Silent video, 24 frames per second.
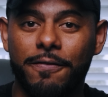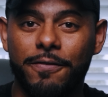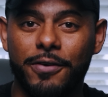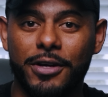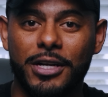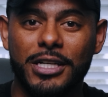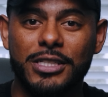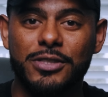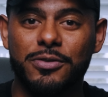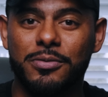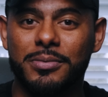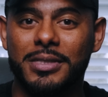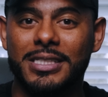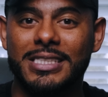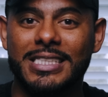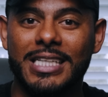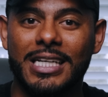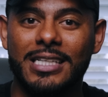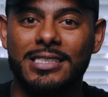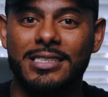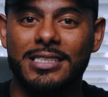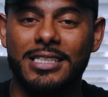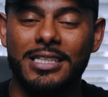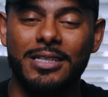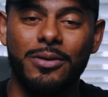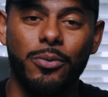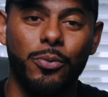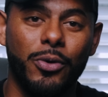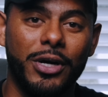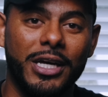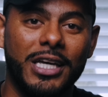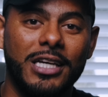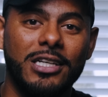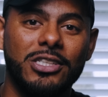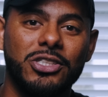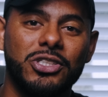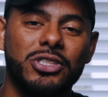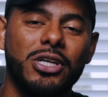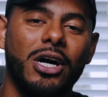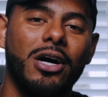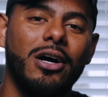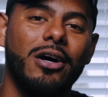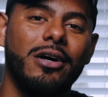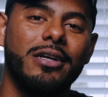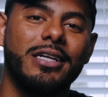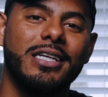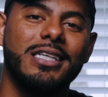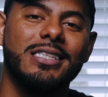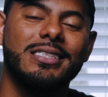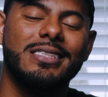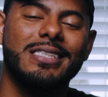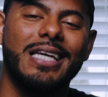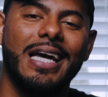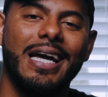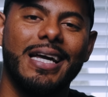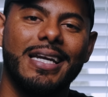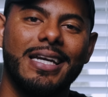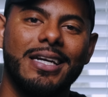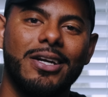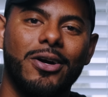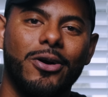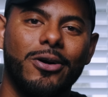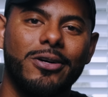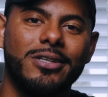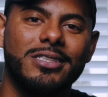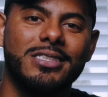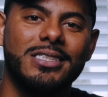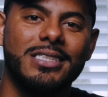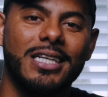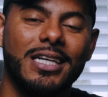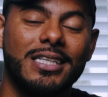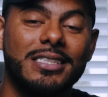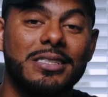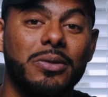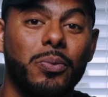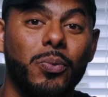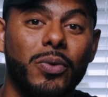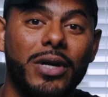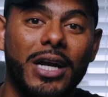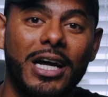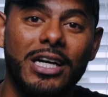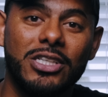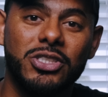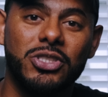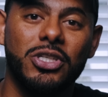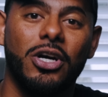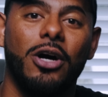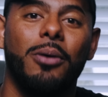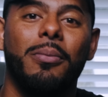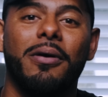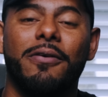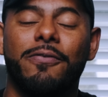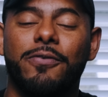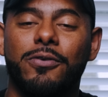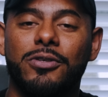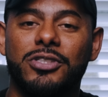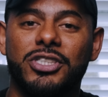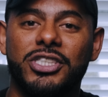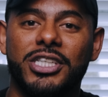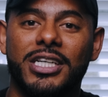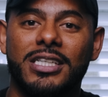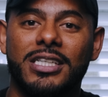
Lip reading: footage from the Tesla, what he shot on his Canon R6 and what I shot on my Fuji